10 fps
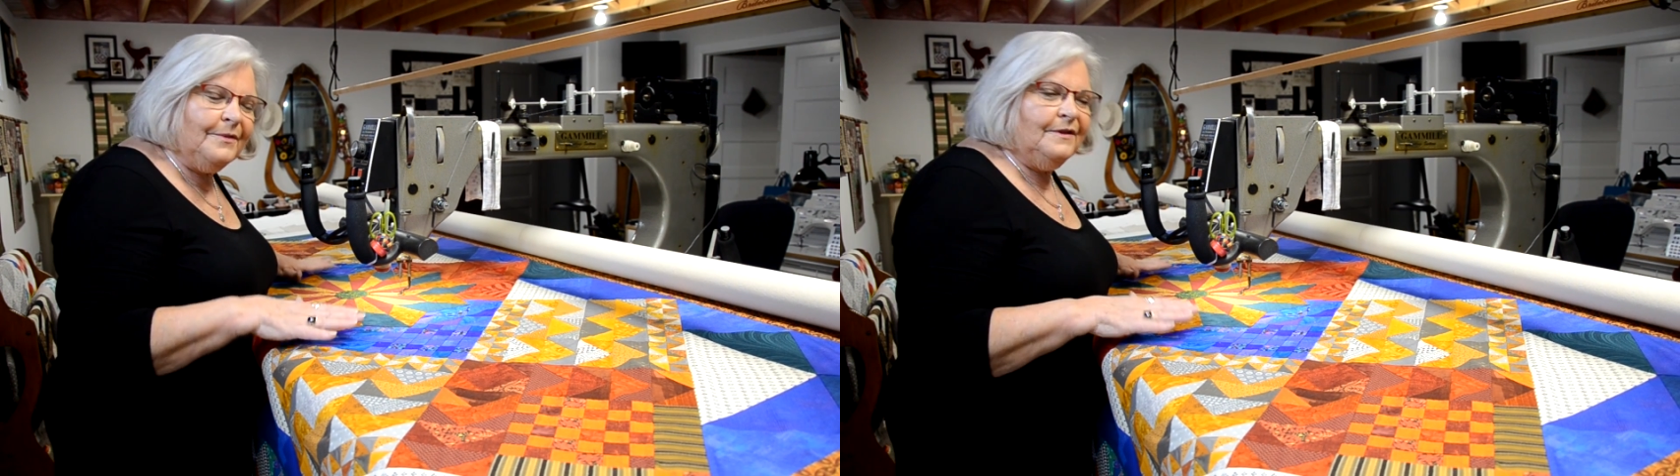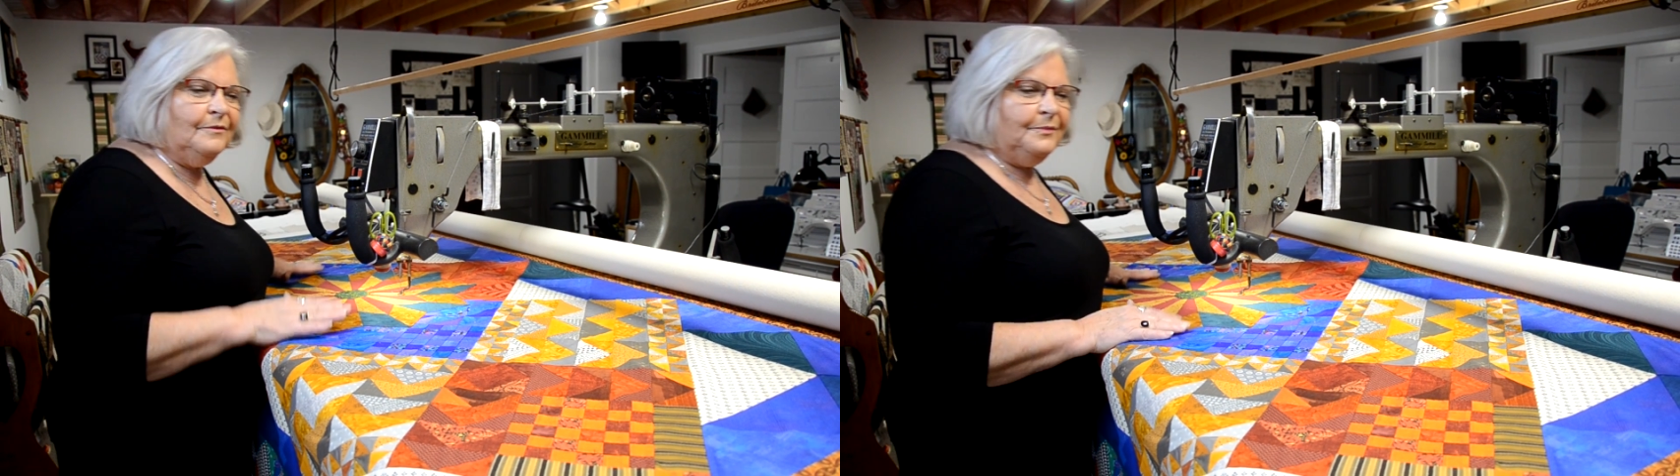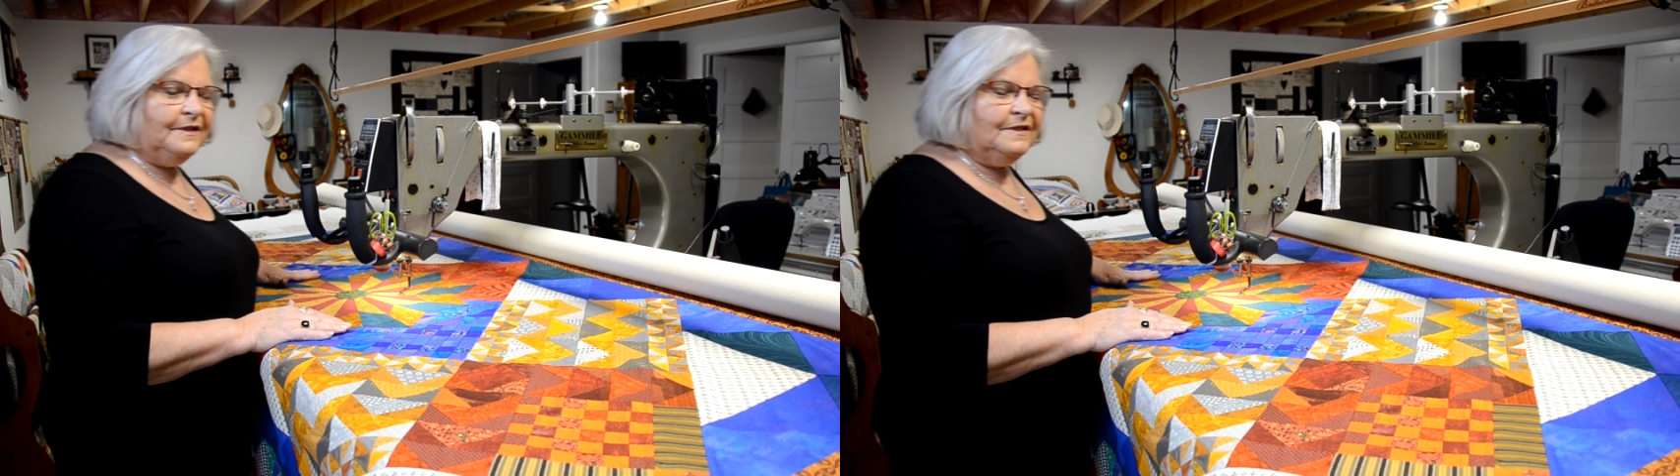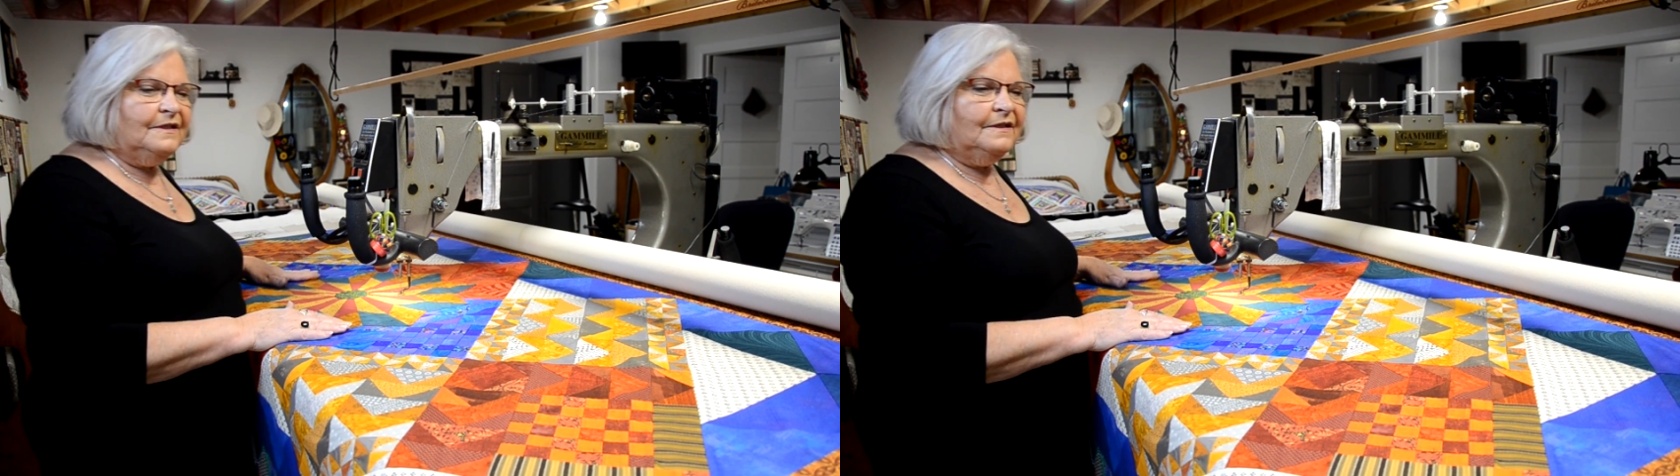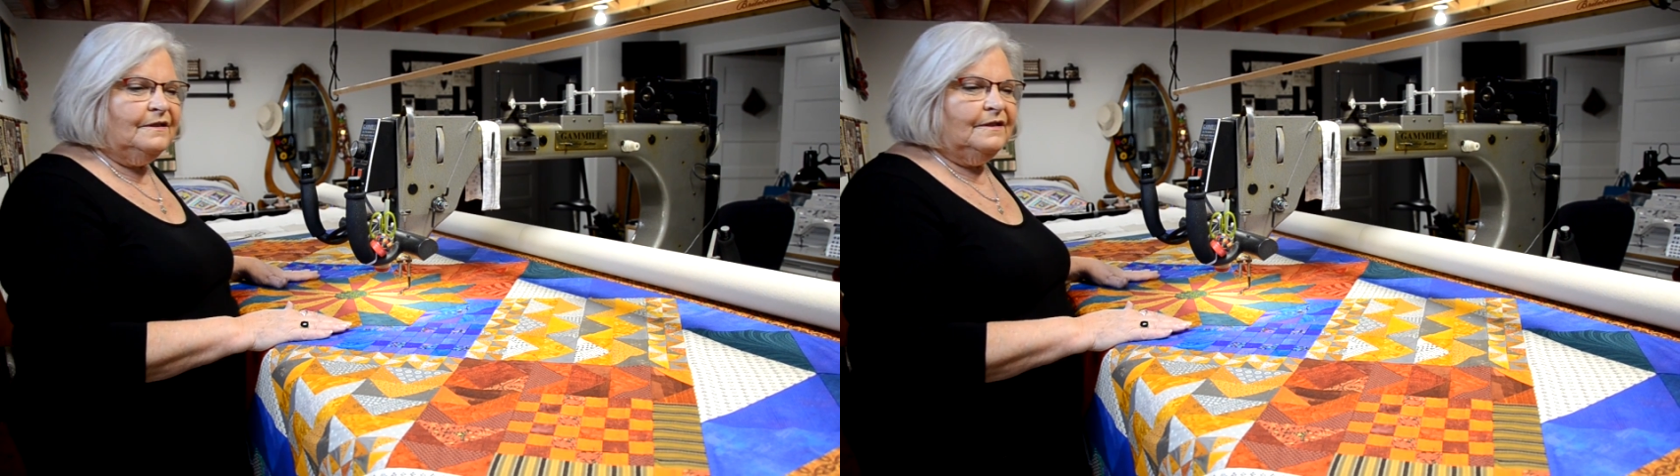their
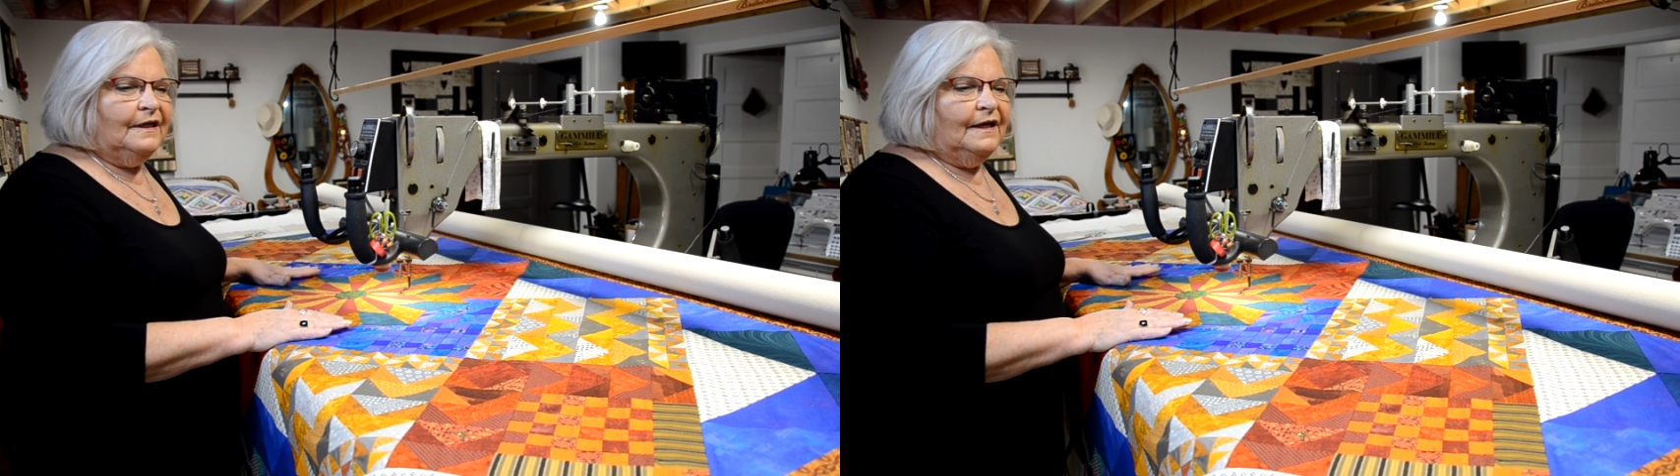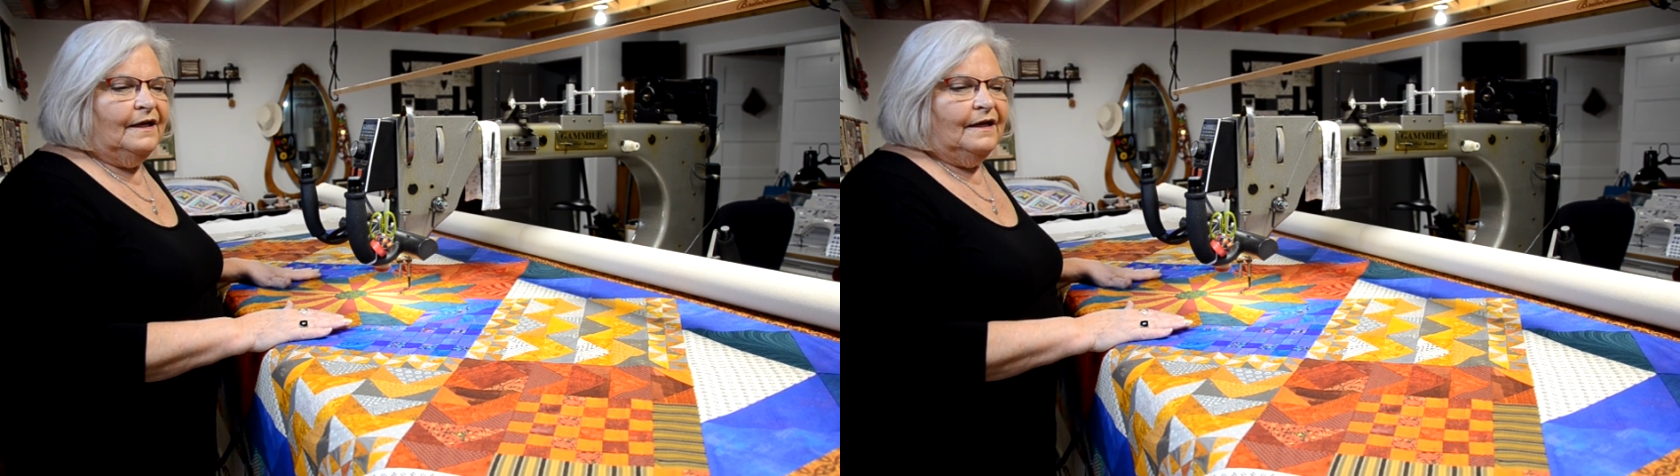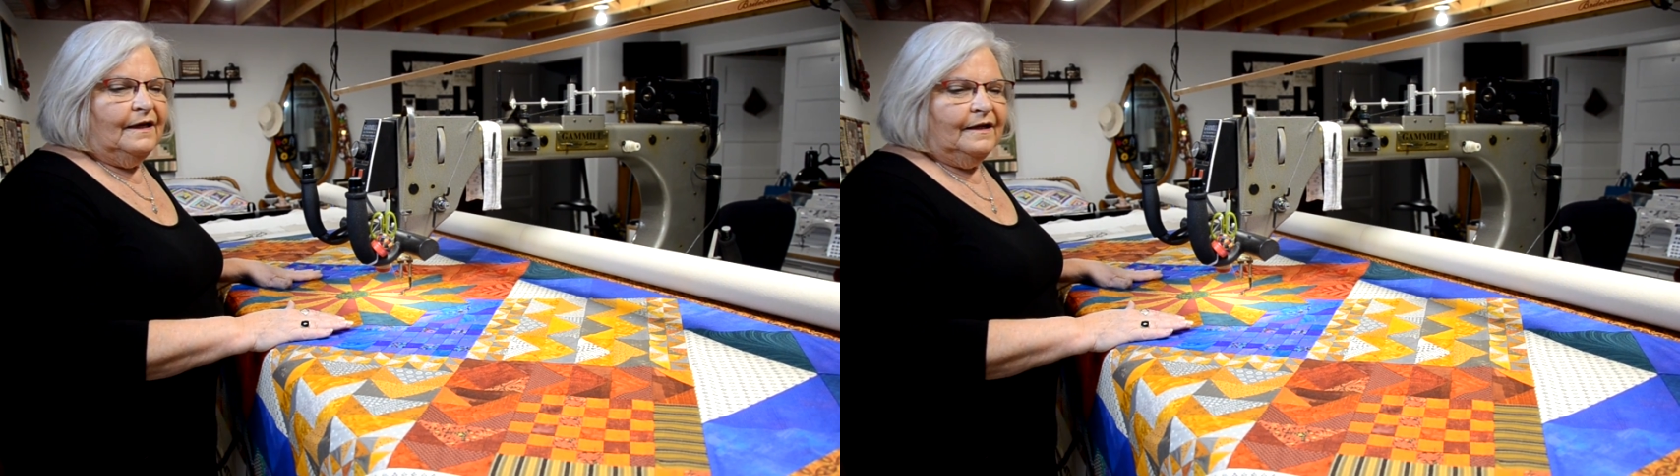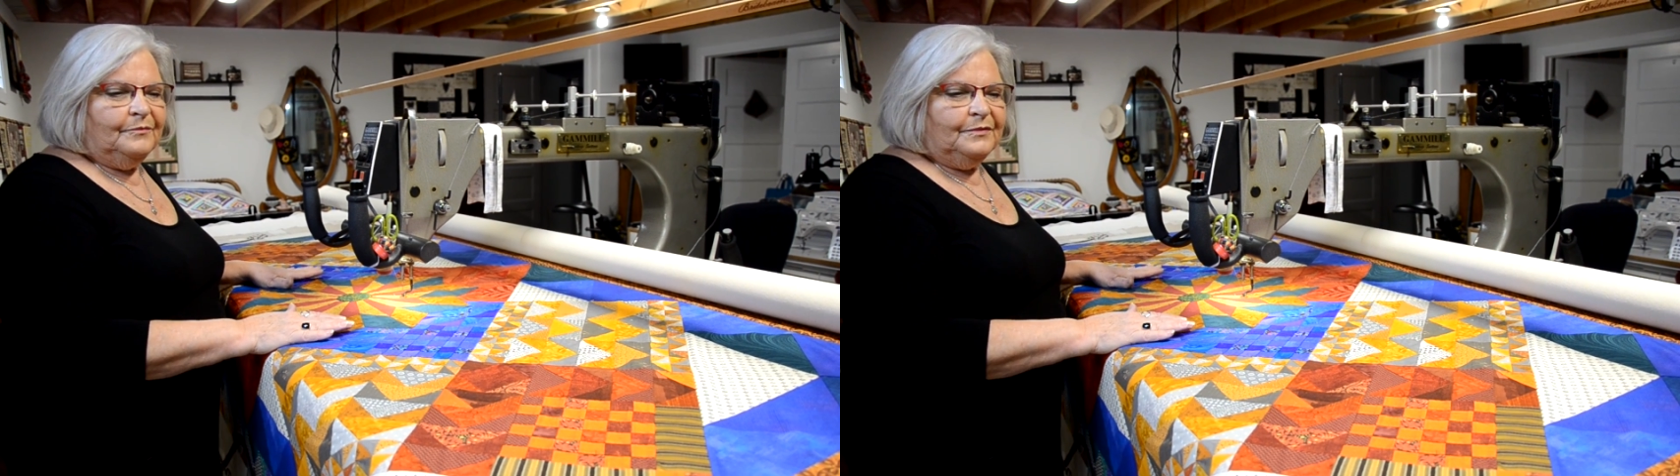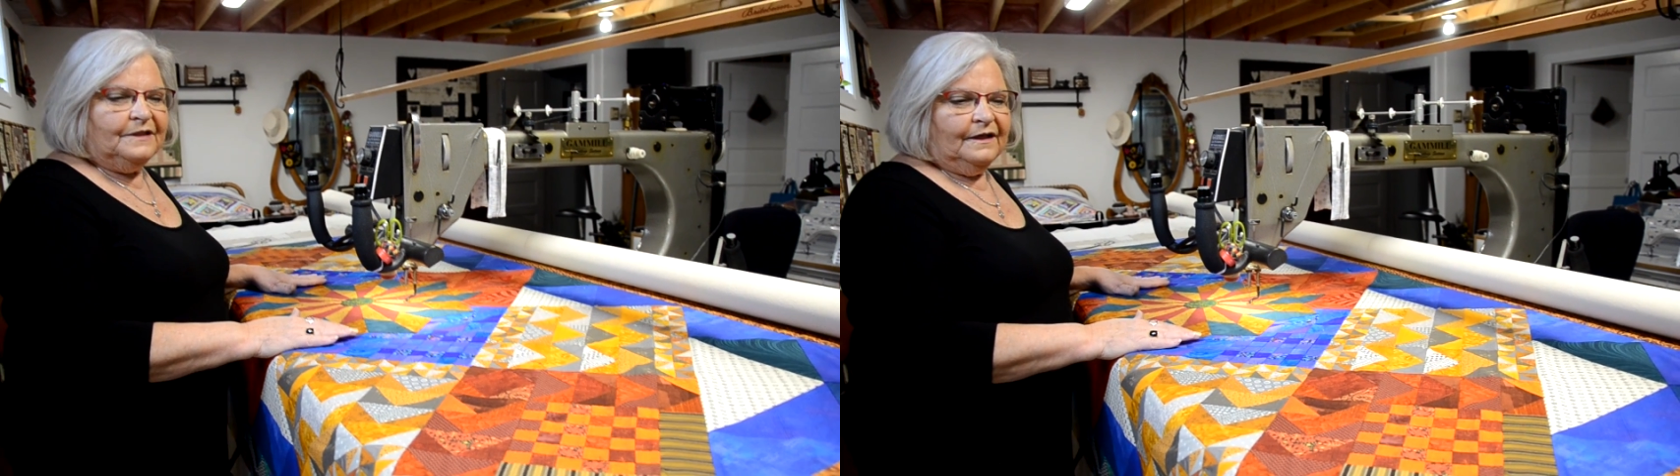piecing in
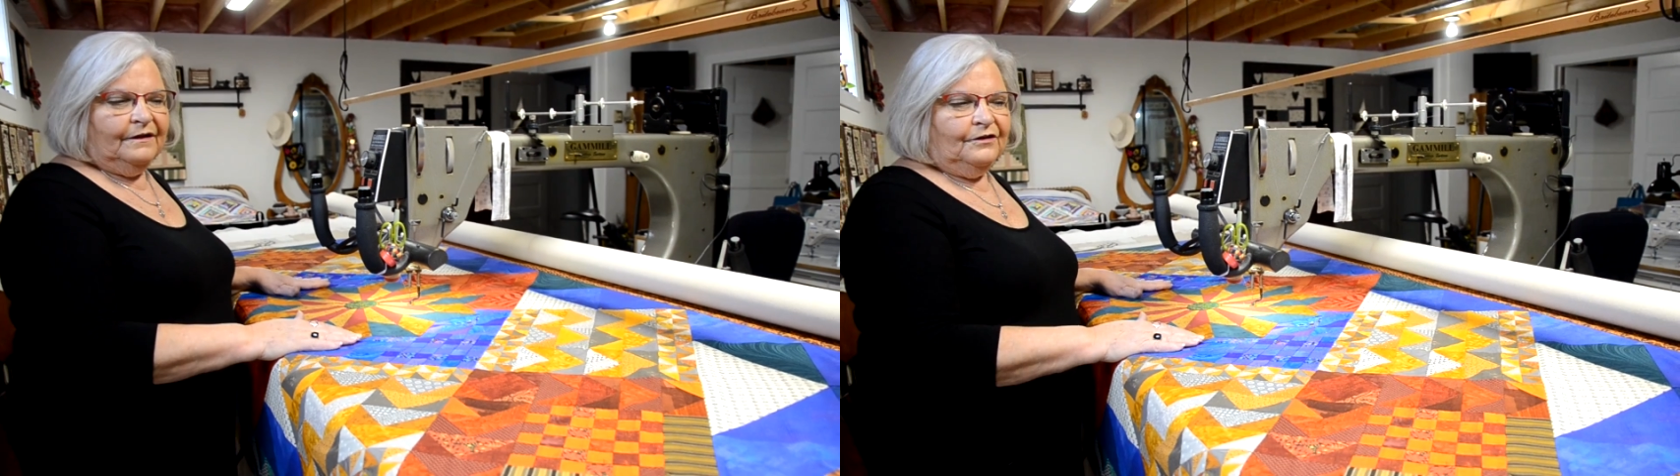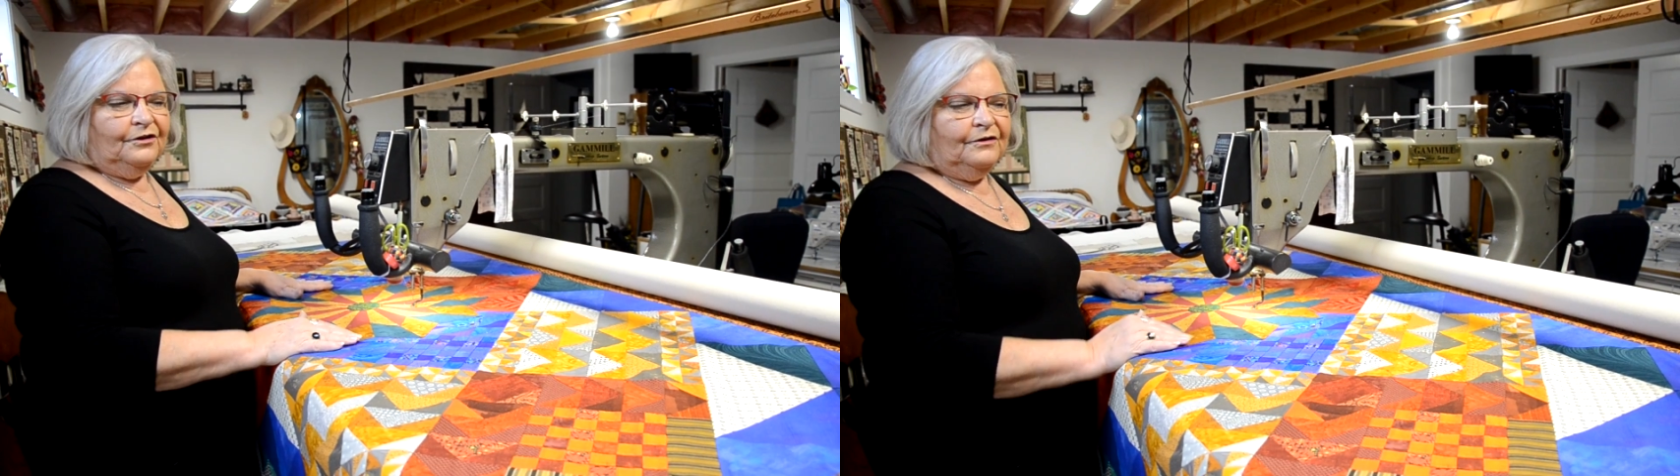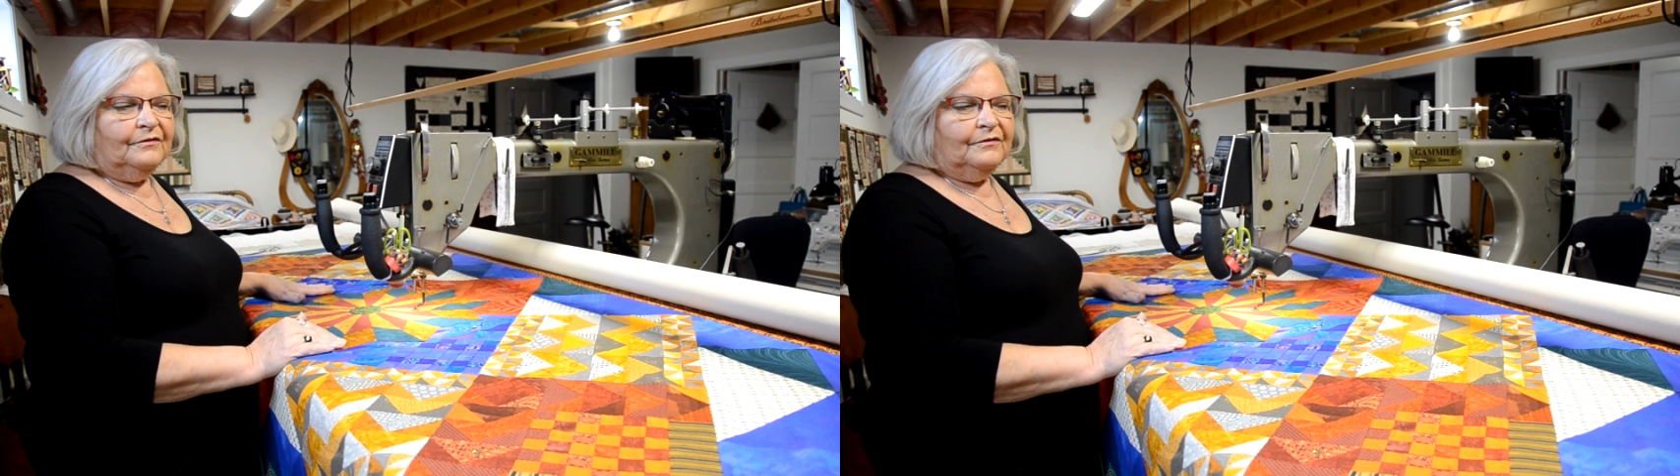particular.